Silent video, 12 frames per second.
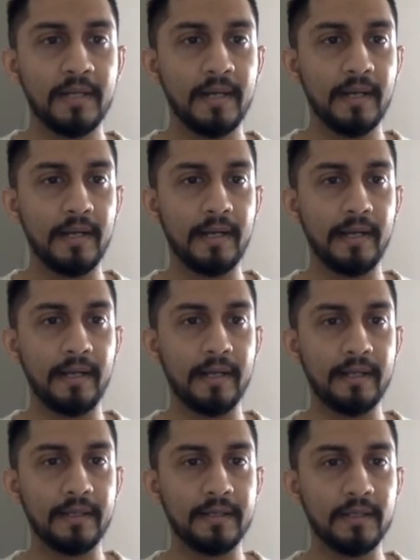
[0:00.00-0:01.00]

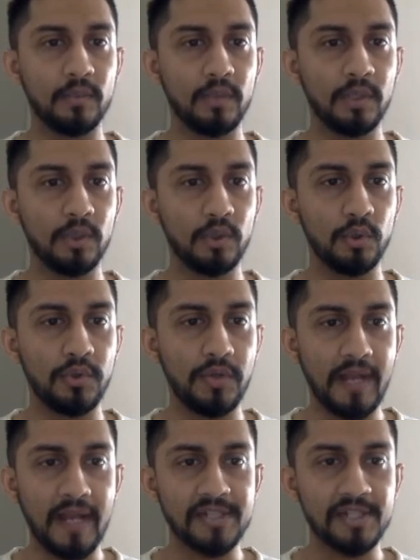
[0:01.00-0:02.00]
and we'll go to
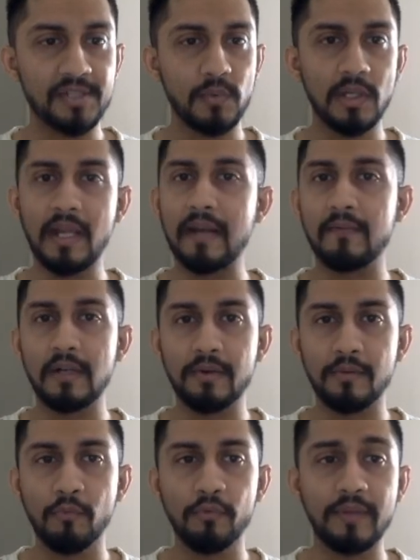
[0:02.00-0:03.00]
trash as well, and we'll
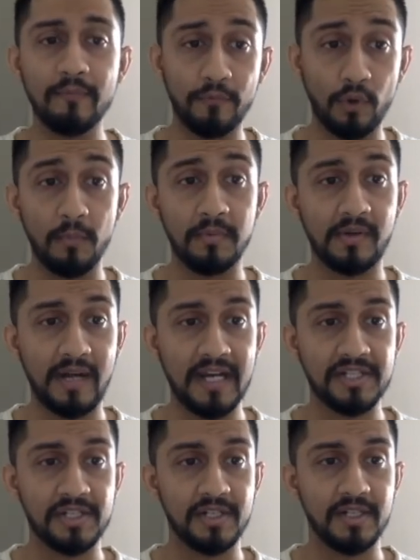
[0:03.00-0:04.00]
remove them from
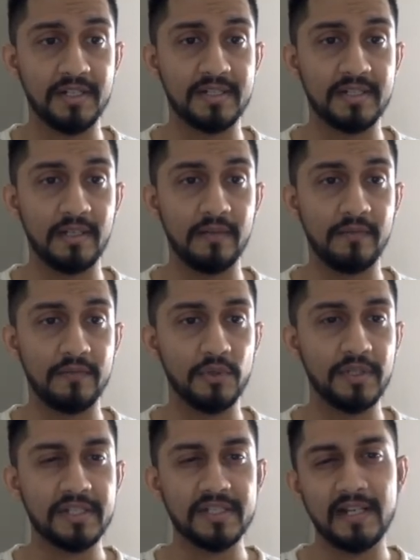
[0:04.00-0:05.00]
trash itself. So
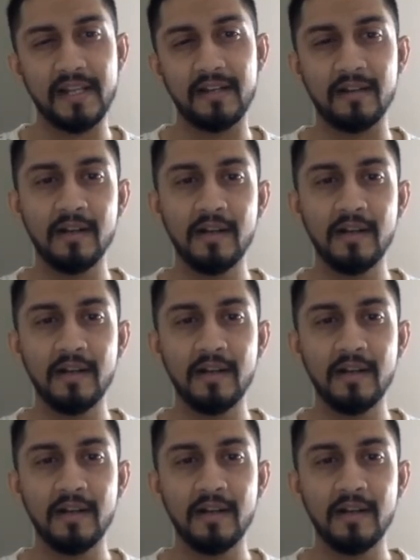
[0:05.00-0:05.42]
this is like